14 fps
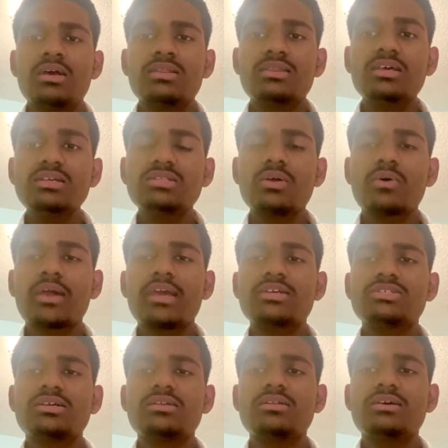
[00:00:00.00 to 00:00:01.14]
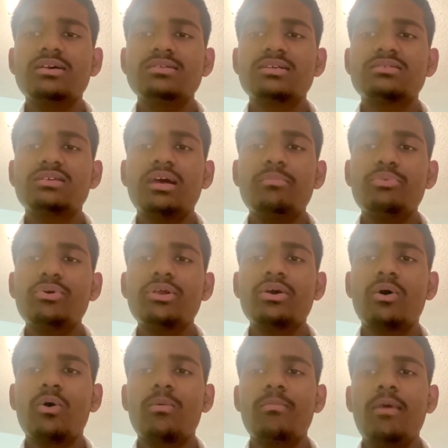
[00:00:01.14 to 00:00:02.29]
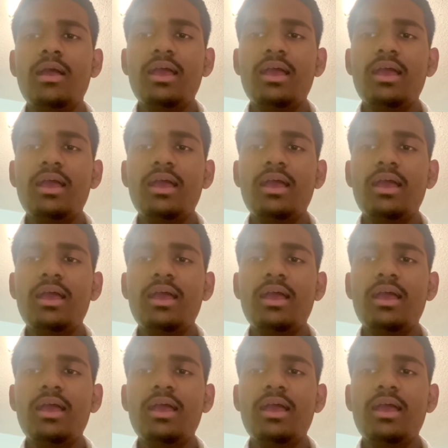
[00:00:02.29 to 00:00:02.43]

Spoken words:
This location is a temporary home,